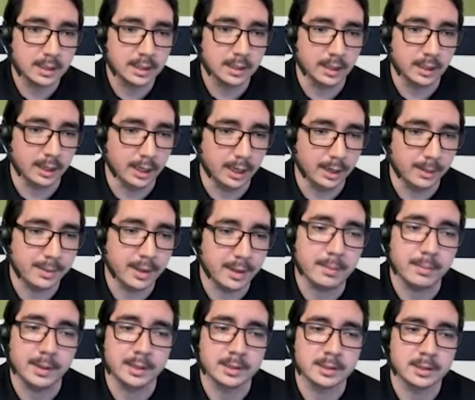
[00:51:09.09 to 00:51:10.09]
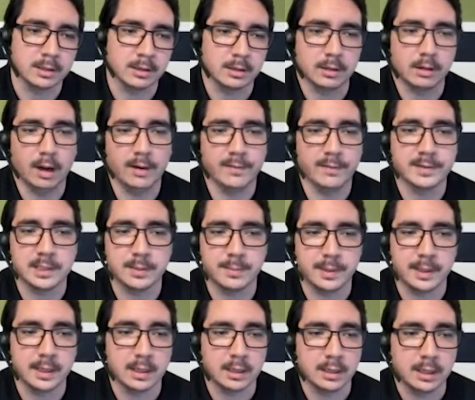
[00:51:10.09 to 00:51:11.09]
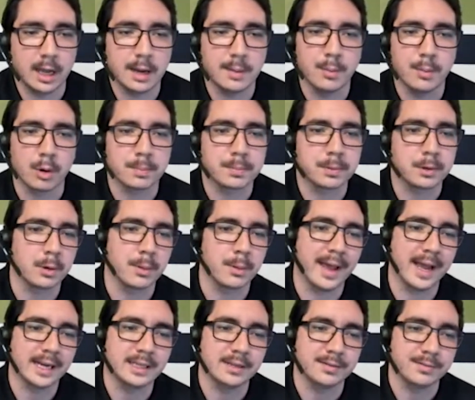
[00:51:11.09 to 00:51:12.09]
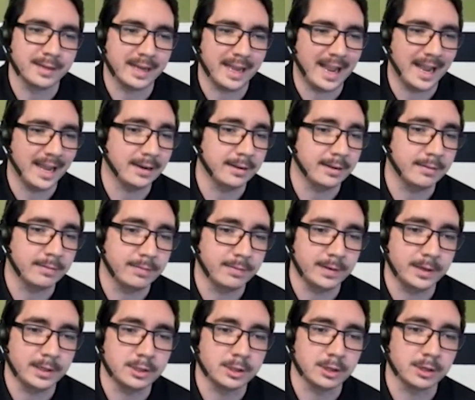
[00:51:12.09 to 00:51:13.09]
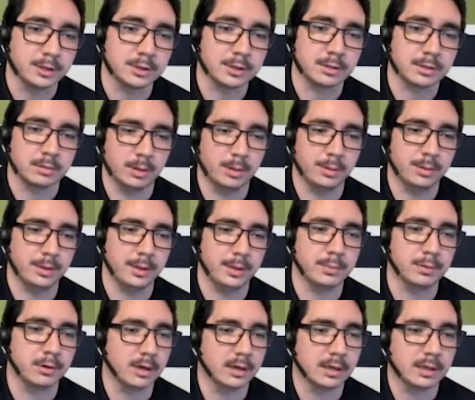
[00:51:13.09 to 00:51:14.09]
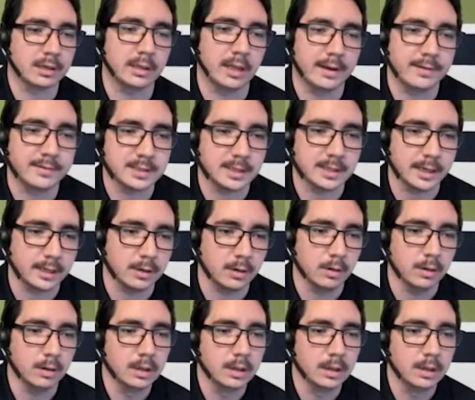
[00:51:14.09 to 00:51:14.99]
That means they're obviously being a lot more proactive in adding features throughout the product lifecycle